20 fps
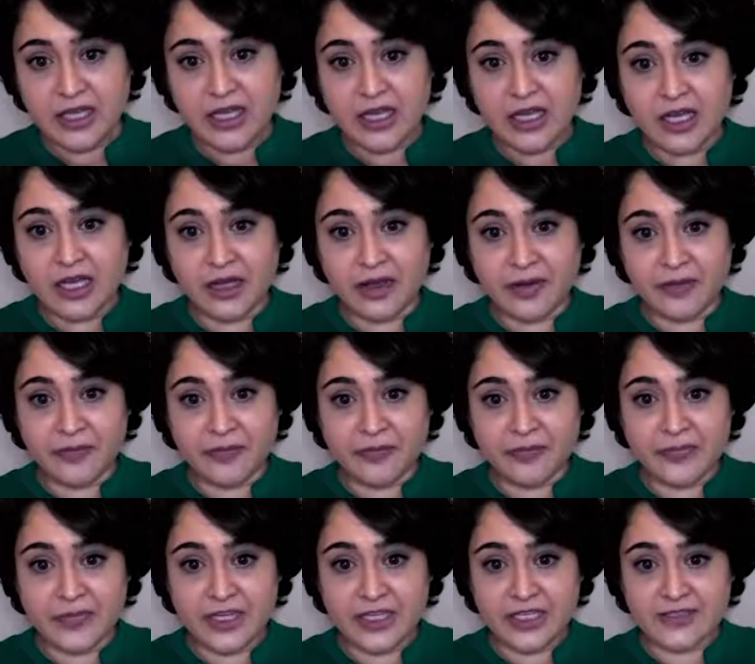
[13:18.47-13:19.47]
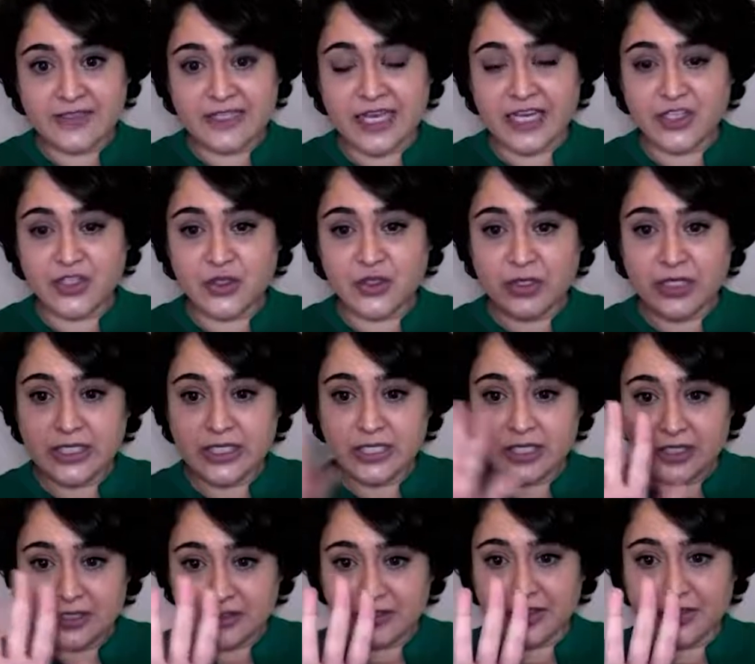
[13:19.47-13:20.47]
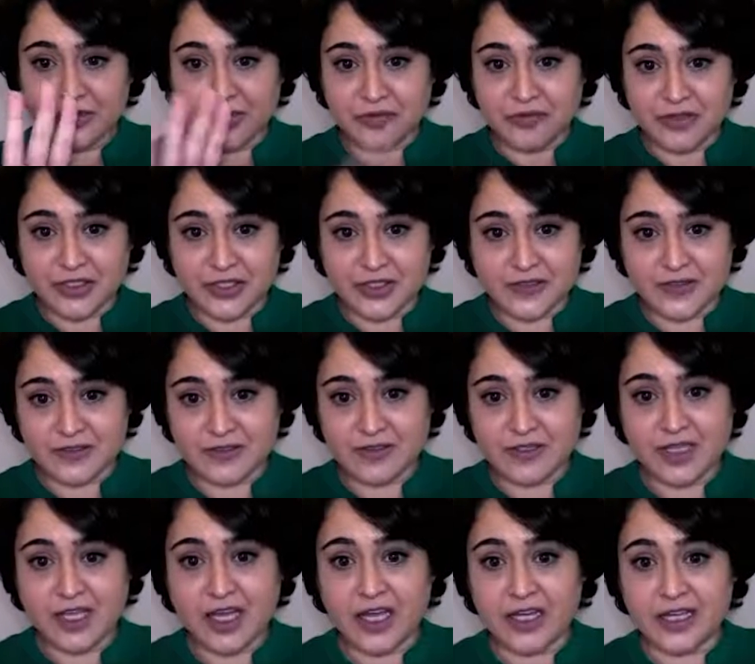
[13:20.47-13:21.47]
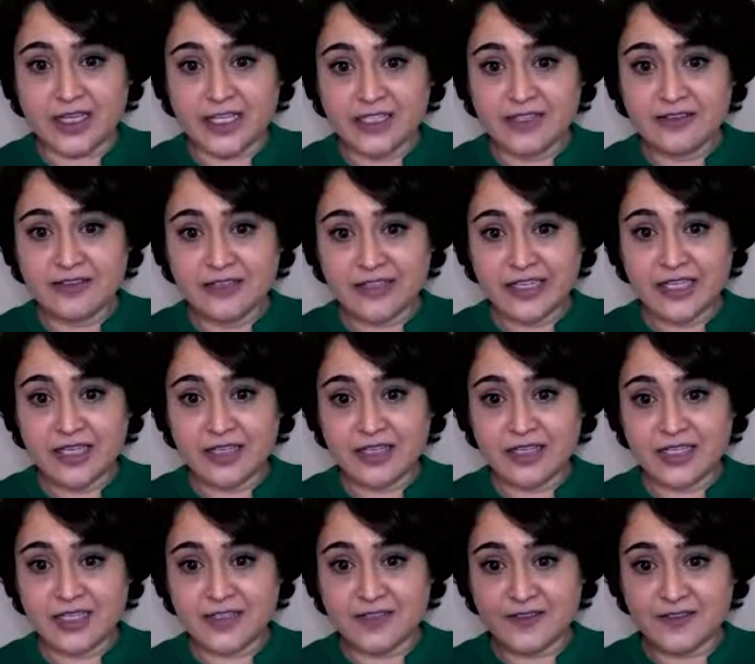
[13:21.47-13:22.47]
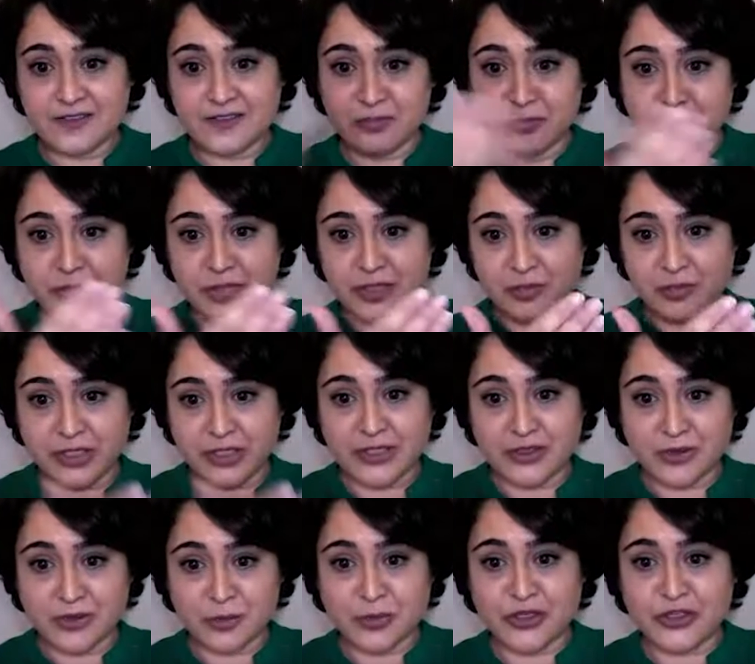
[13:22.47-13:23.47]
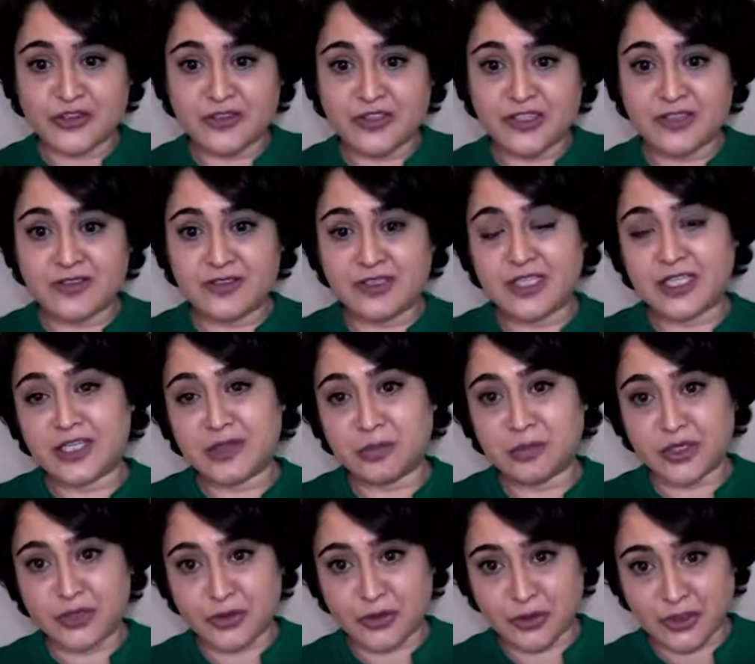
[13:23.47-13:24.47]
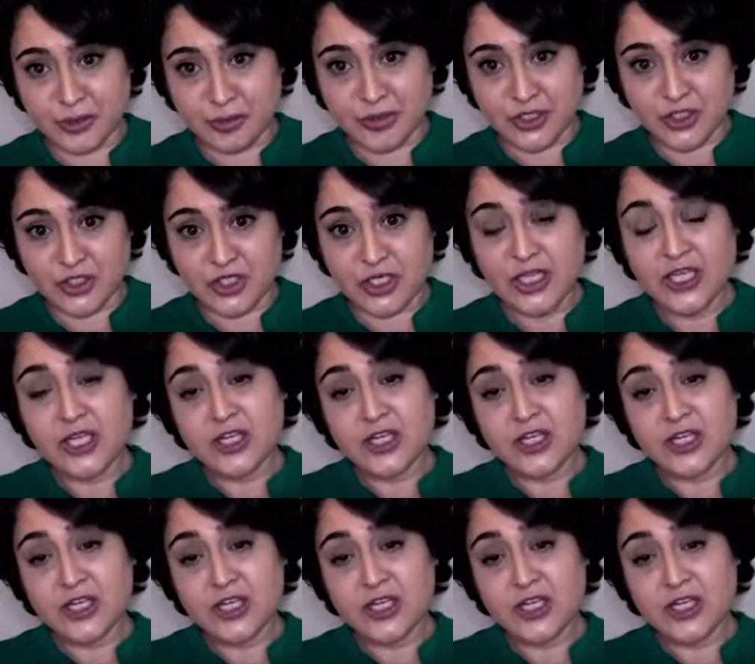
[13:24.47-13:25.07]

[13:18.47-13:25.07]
It's actually the reverse. Intel is printed in a mirror image.